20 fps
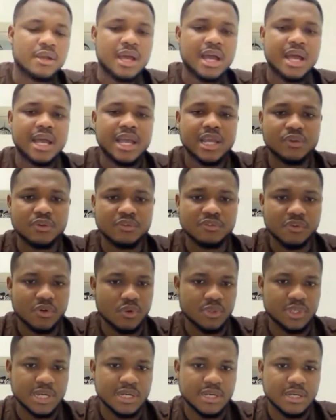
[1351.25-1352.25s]
ahead of
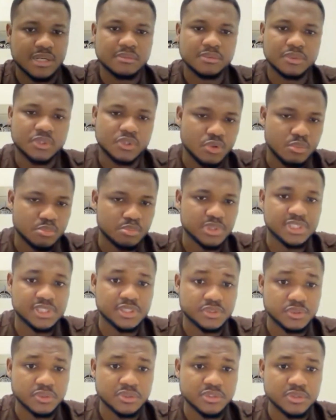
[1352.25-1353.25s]
other
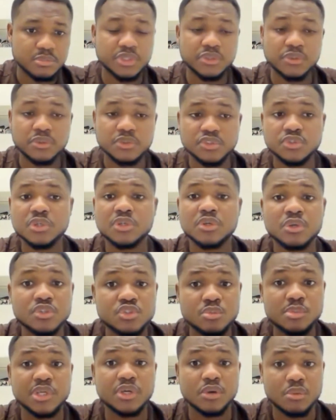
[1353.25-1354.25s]
competitors because you're going
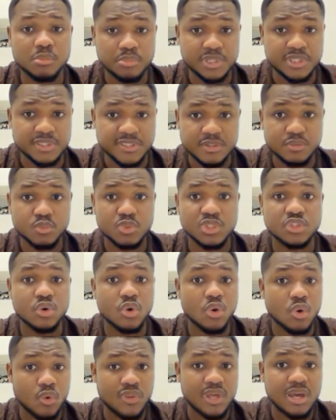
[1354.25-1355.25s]
to be competing with
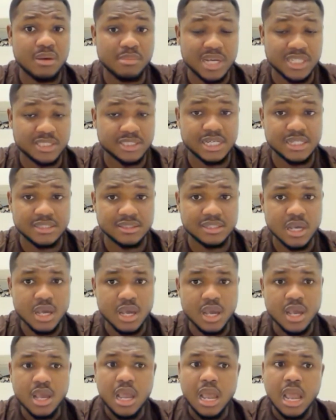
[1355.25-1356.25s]
other merchants.
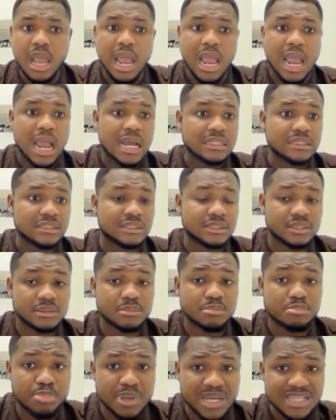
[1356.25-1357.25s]
And the
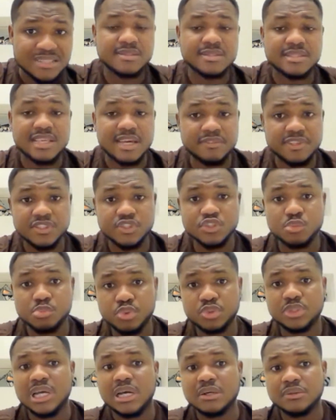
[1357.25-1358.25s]
best service you
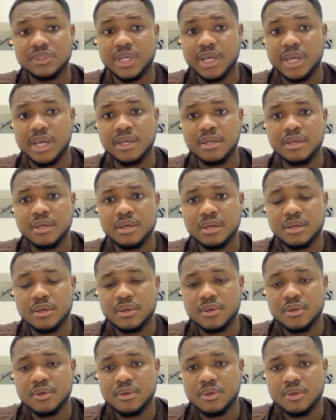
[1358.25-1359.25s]
put out there,
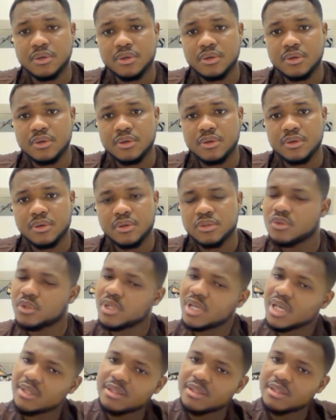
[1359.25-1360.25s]
you
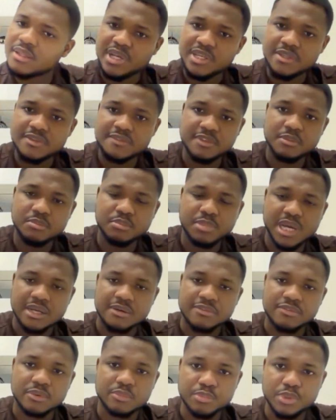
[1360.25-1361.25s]
get the best feedback
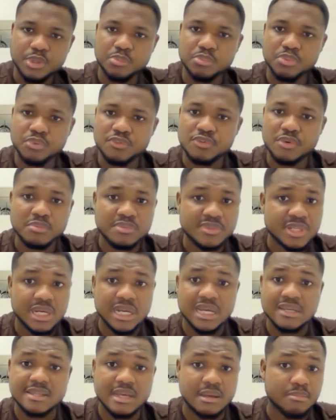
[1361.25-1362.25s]
from people, from
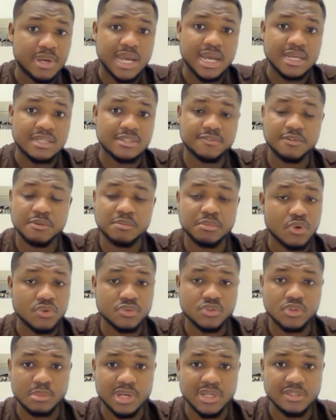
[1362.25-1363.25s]
sellers and buyers, from
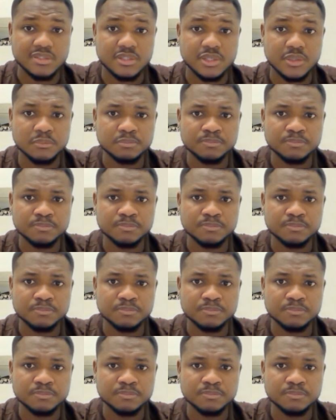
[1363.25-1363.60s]
customers.